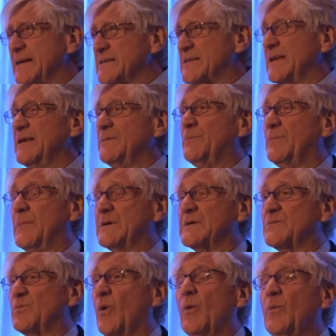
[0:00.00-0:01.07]
is, the,
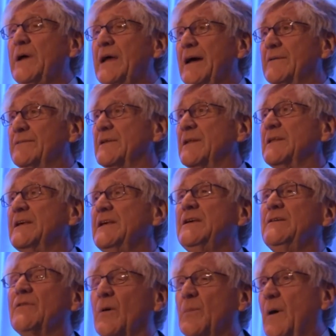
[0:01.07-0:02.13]
is what we have to
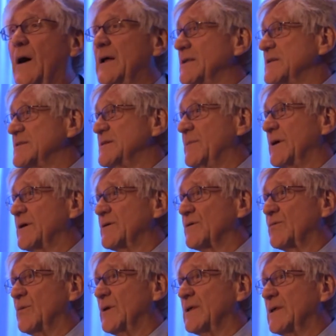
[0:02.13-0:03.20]
leave our
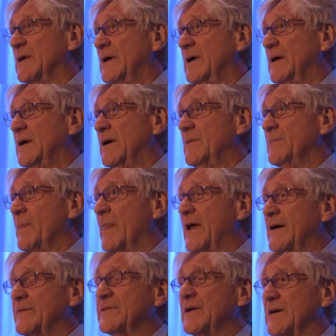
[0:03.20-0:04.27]
policymakers with.
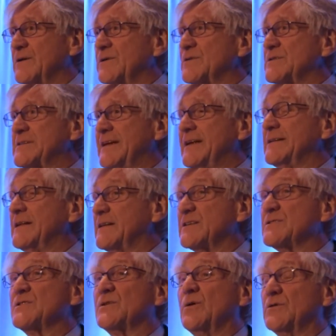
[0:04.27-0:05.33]
They have to understand
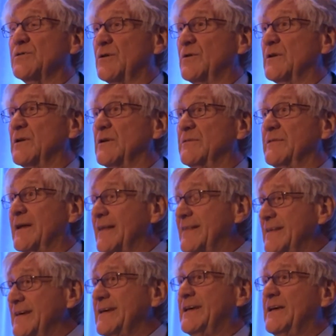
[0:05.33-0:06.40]
that there's an alternative. And
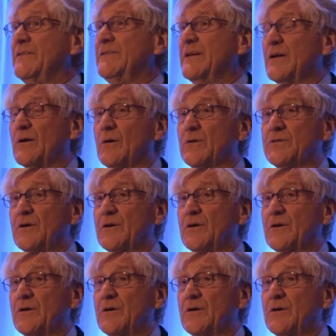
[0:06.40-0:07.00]
I think given an